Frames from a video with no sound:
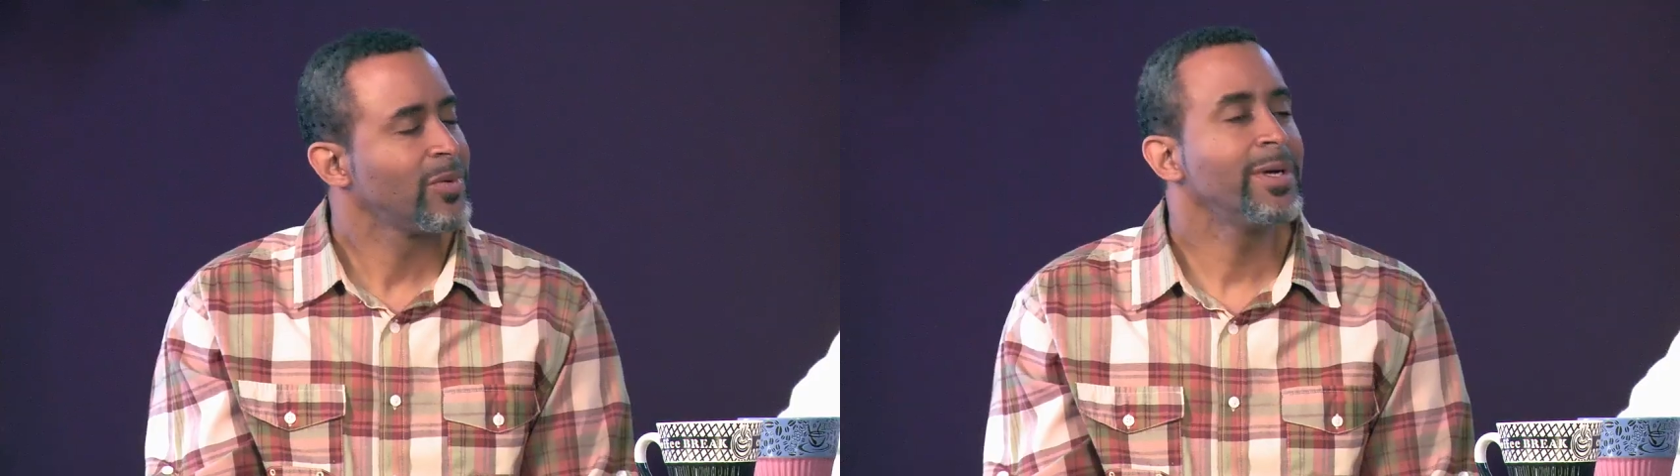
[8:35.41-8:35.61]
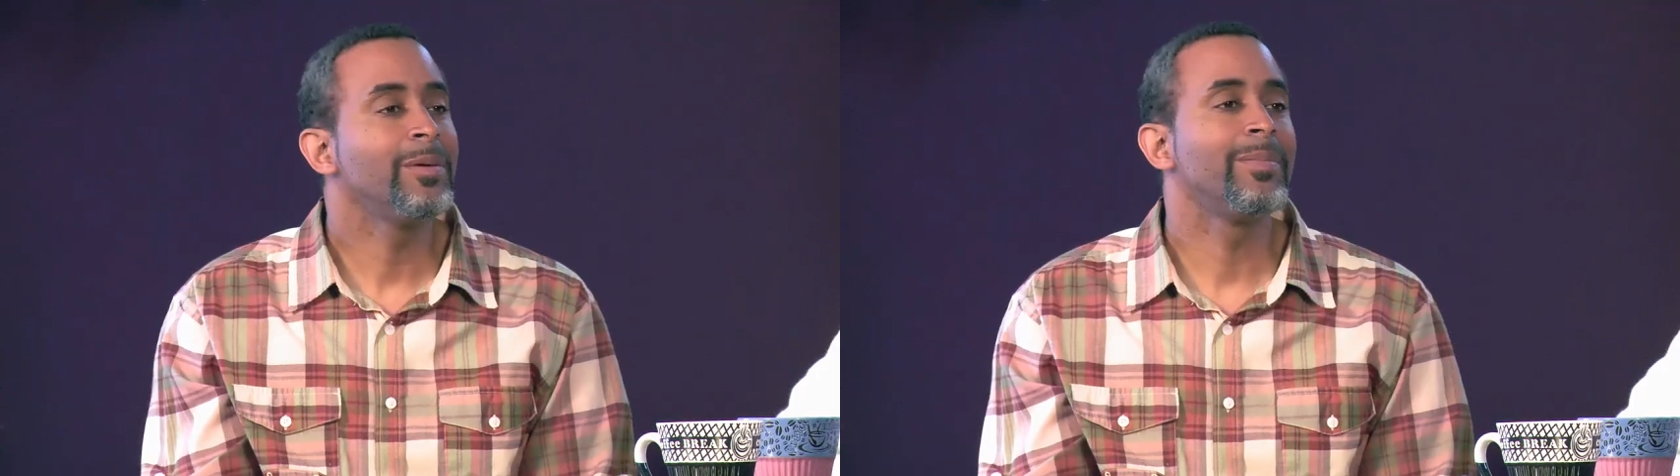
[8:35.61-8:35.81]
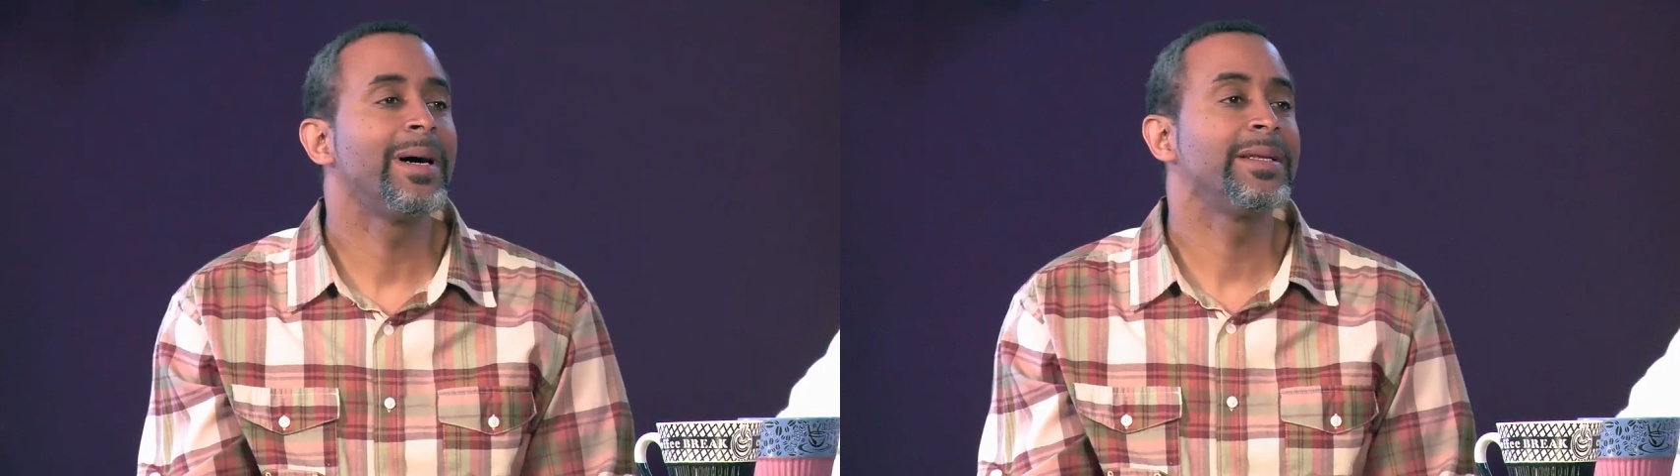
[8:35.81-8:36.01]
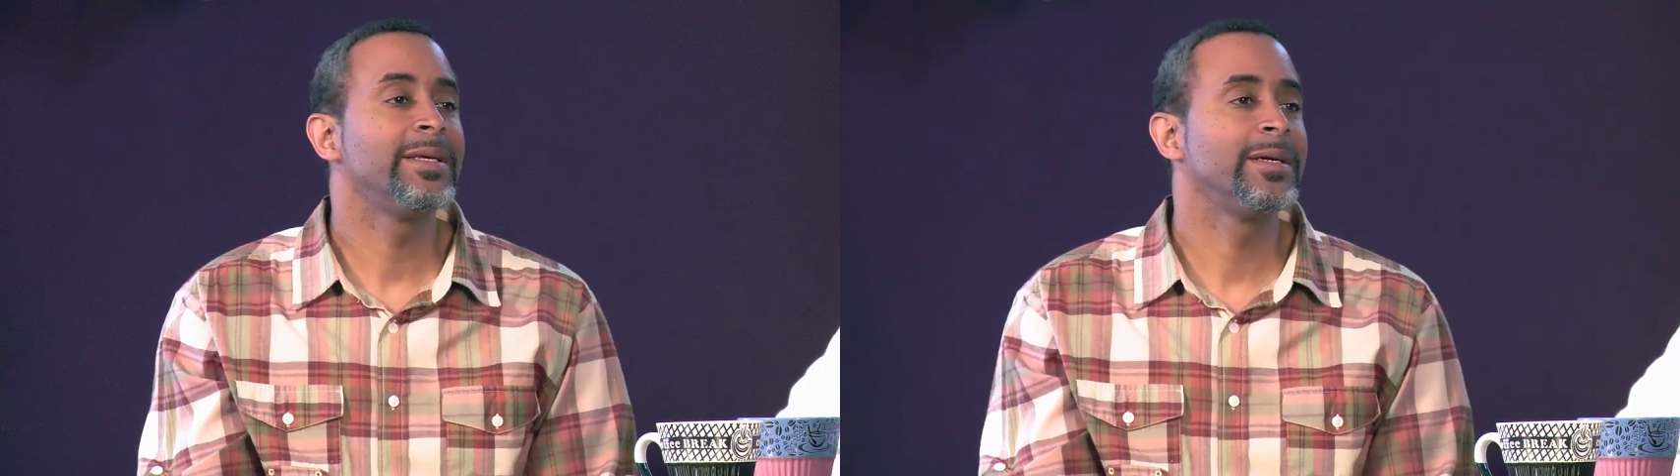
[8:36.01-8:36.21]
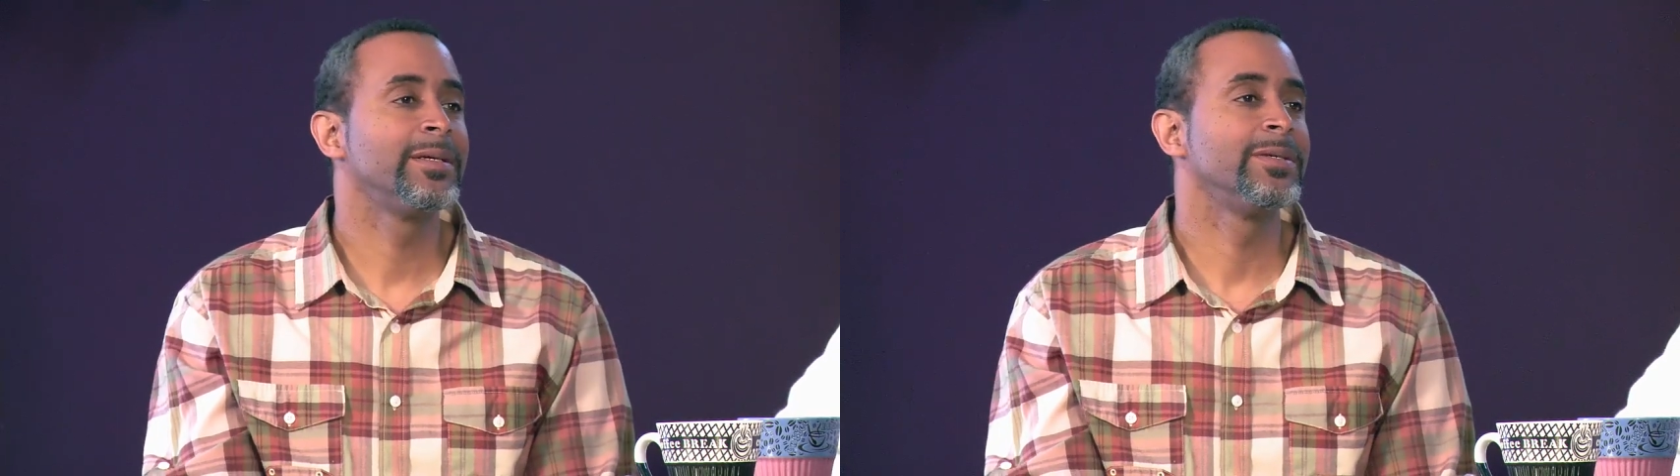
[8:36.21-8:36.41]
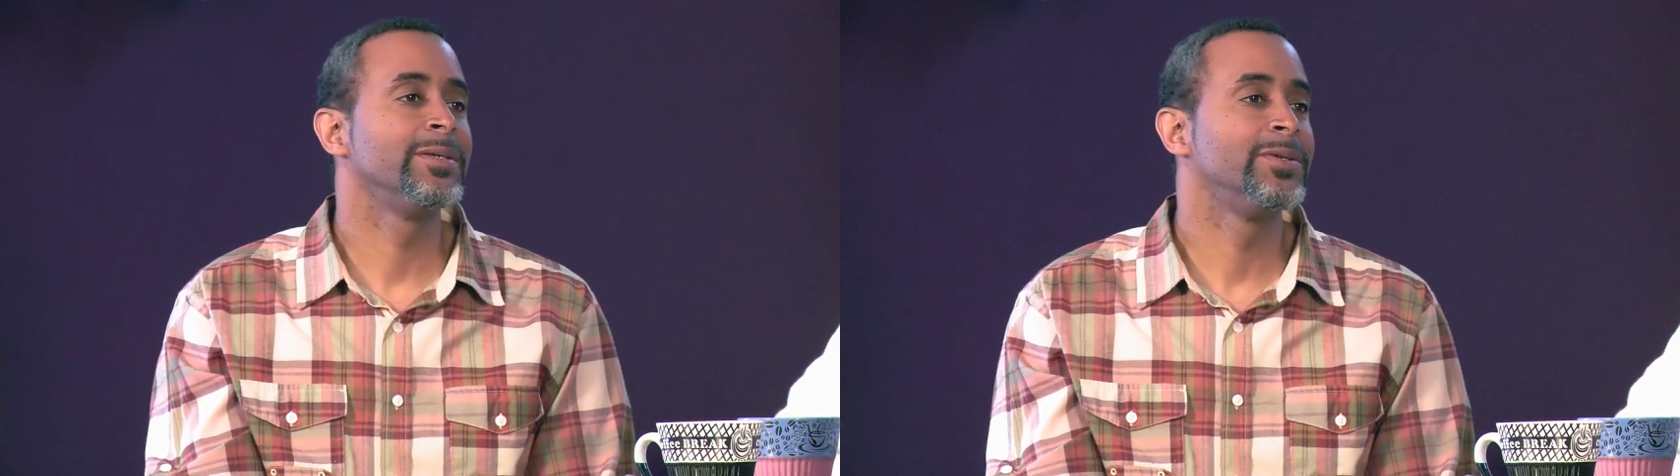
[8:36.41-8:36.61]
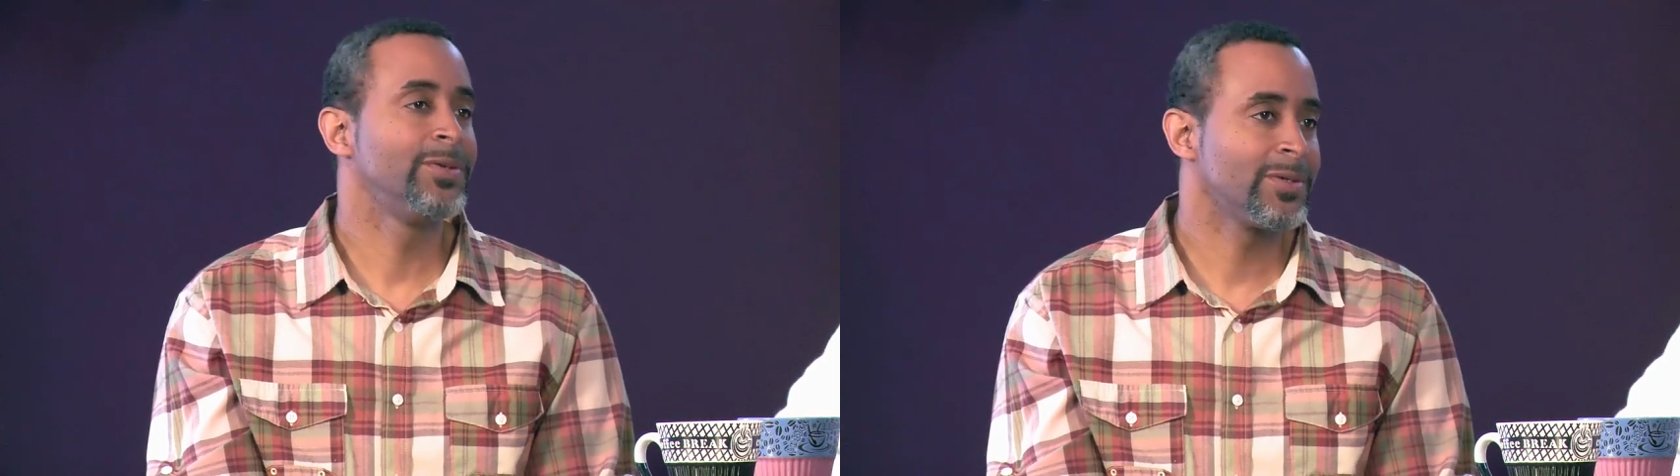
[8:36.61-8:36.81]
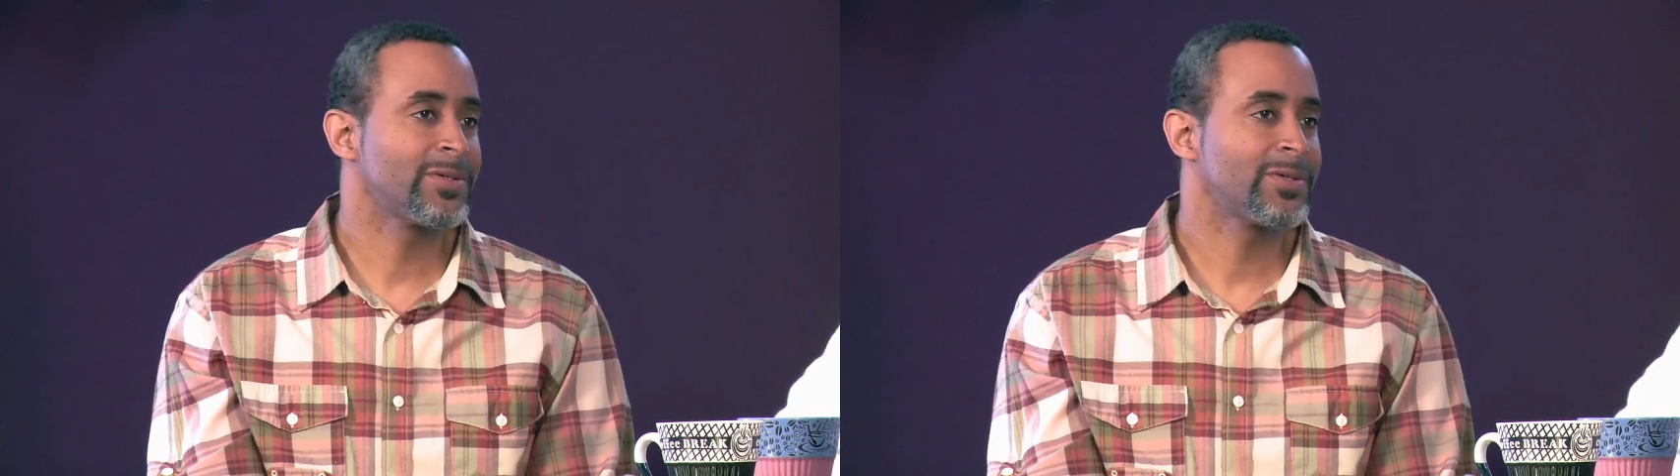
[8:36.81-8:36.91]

Well, my dear, your